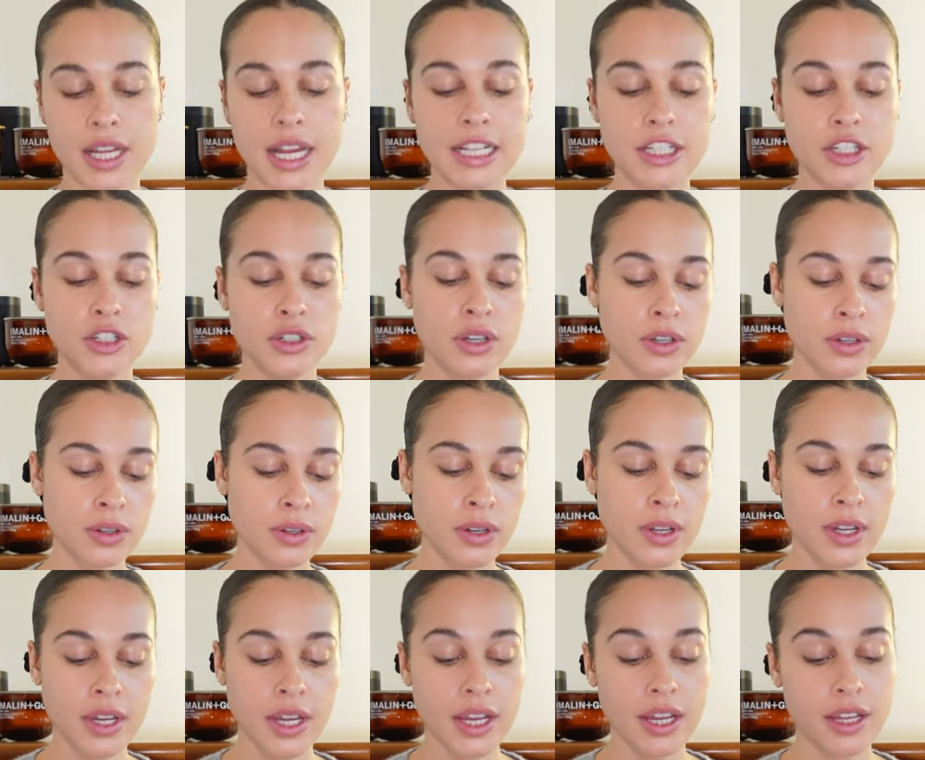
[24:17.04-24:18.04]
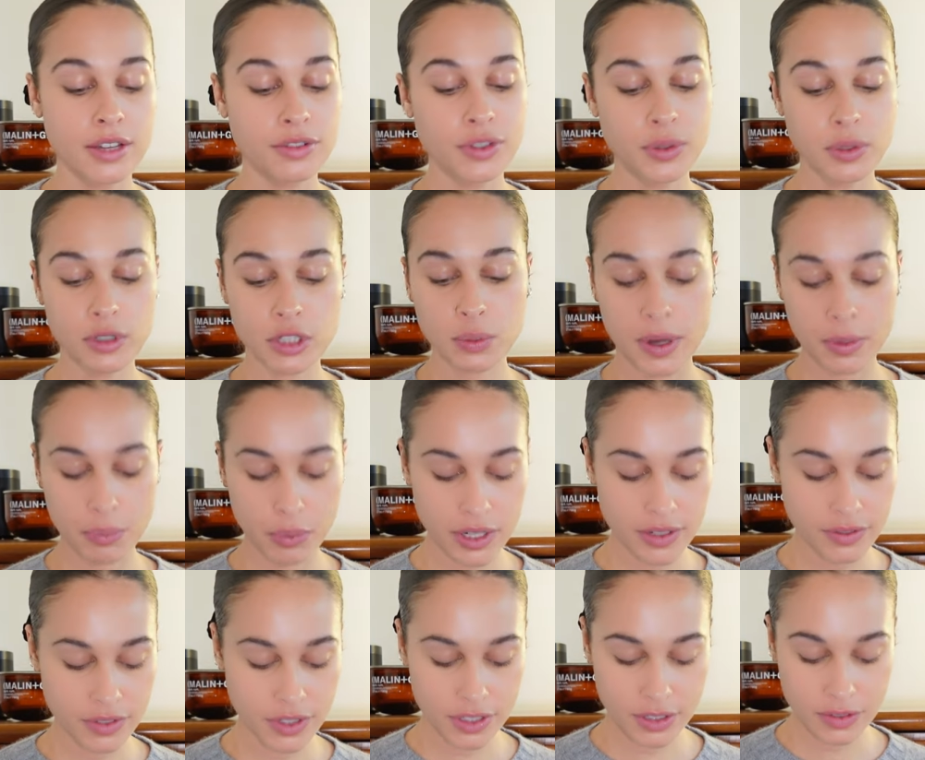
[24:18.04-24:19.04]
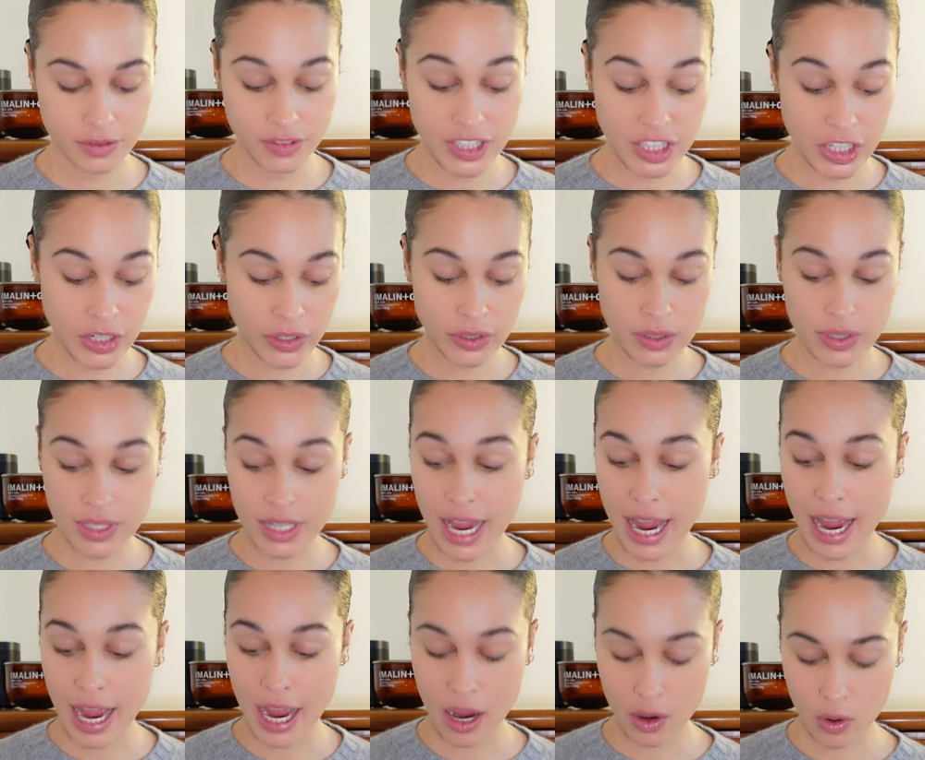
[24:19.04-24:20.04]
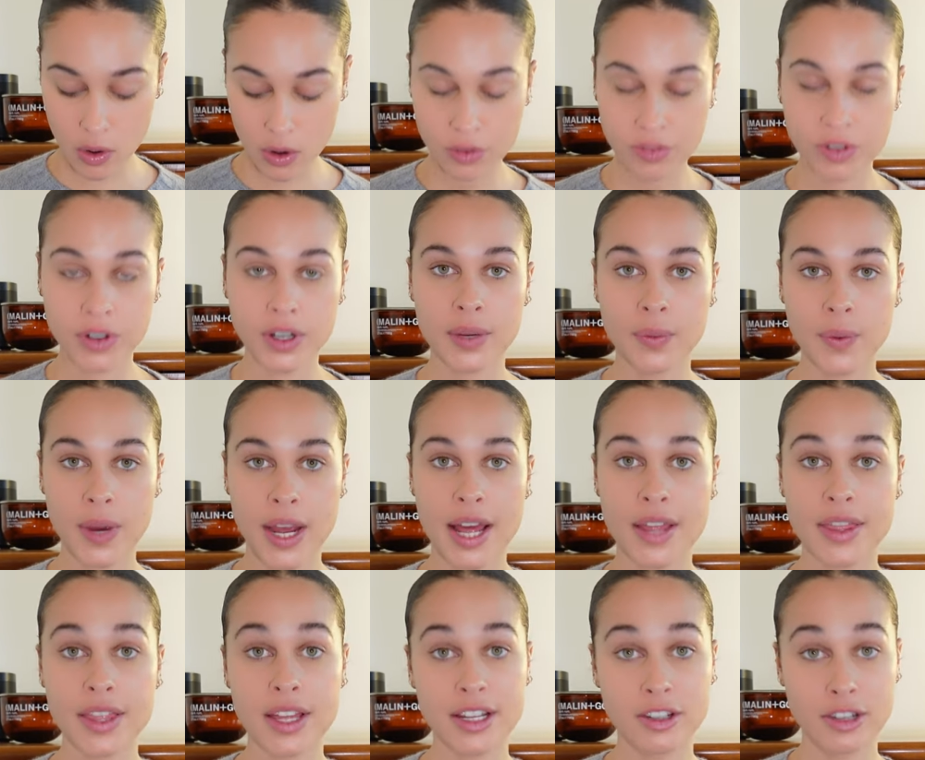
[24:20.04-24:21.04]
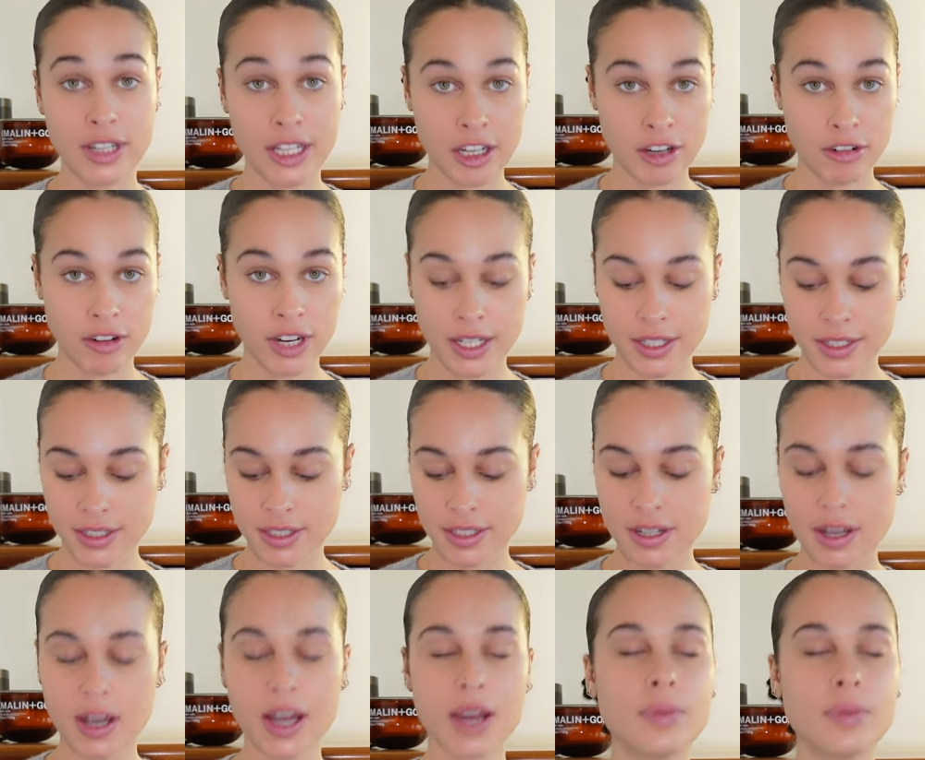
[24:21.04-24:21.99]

And you know, if you watch my previous videos, how often I wear their earrings.